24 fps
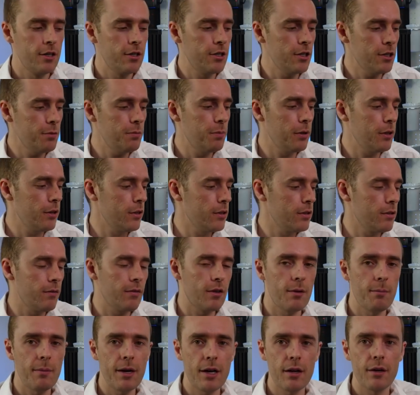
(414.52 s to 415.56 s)
just because of the
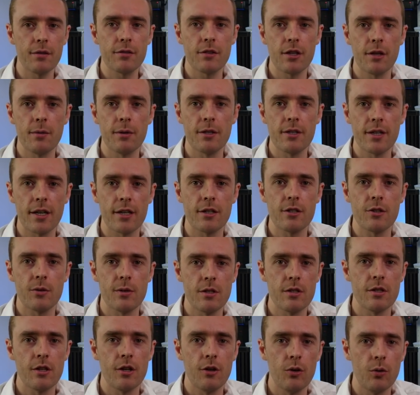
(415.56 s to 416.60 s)
amount of time it takes to
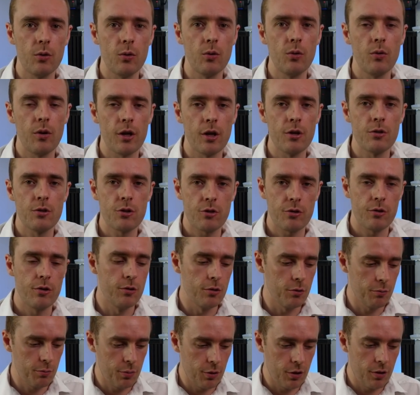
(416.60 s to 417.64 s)
insert all those
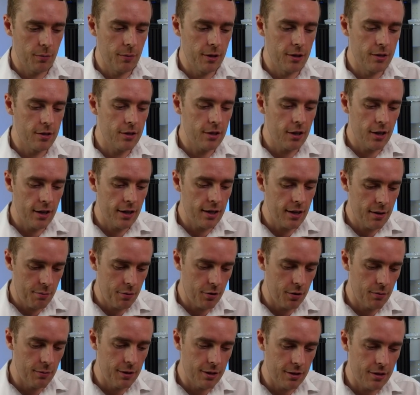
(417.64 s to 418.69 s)
screws. Put them in slightly,
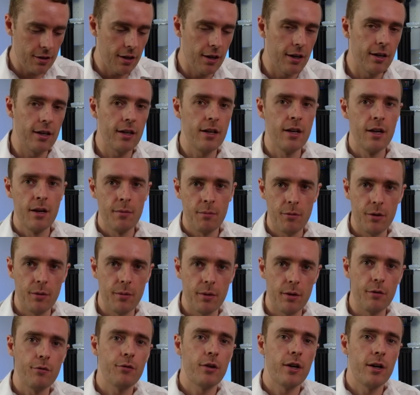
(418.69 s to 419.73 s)
put them in slightly, put them
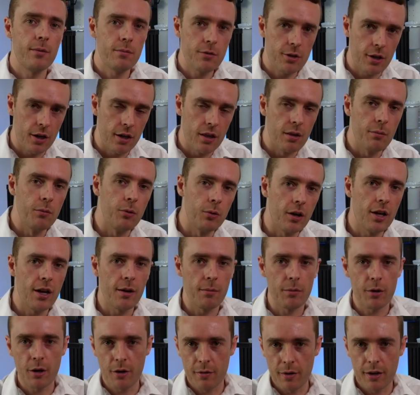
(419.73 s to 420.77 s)
in the frame, tighten them all
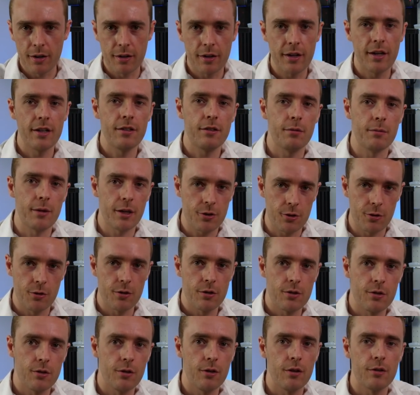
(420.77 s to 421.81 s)
up, go around again to make sure
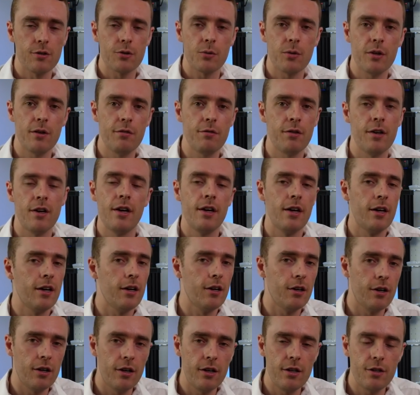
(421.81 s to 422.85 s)
it's not squiff.
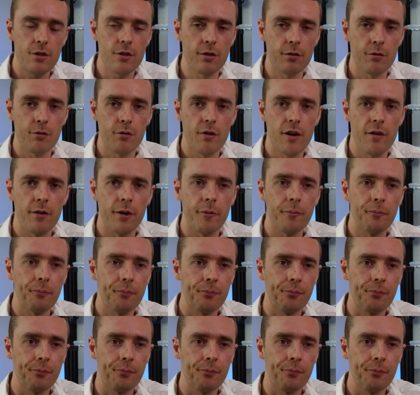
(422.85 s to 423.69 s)
It took forever.